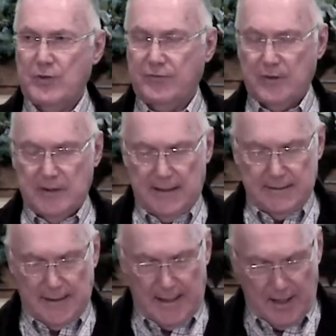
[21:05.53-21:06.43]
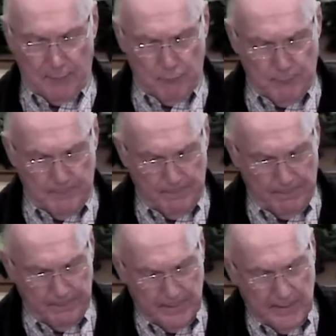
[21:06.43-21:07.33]
with the daytime.
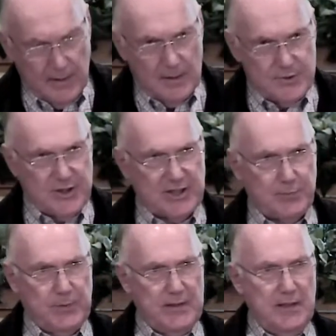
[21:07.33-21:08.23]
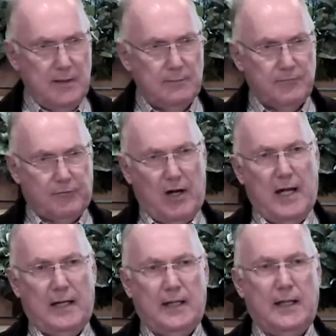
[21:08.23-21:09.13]
6 p.m.
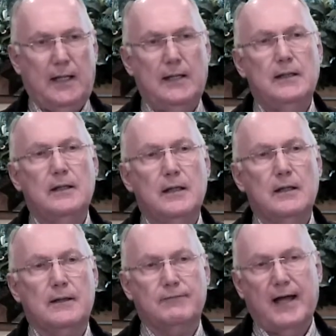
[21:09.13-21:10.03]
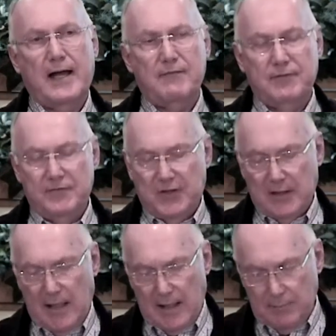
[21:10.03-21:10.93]
Friday to
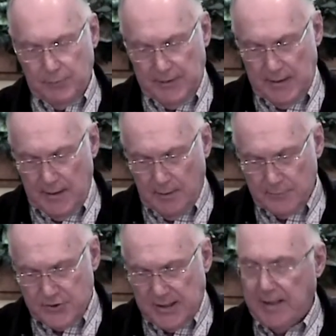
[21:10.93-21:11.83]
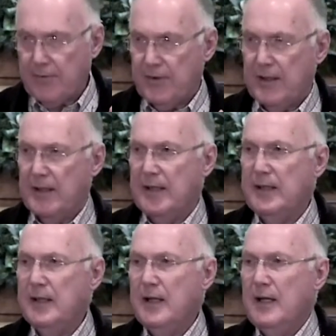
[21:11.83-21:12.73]
5:59 p.m.
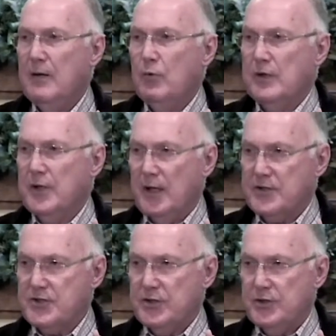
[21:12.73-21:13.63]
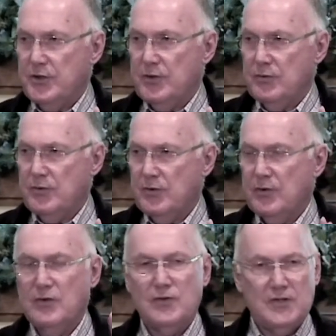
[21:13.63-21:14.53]
Saturday would constitute
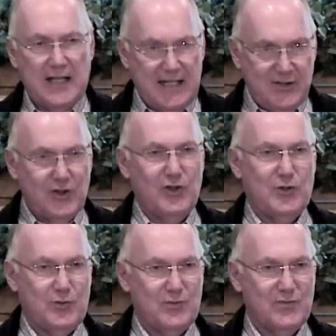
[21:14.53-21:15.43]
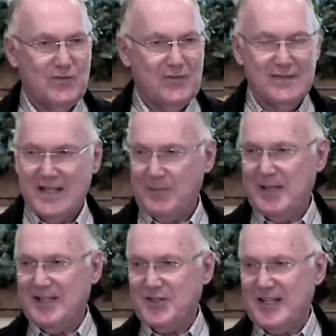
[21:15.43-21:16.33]
day 2. Does that
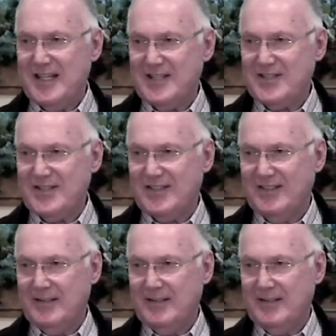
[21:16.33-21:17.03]
make sense?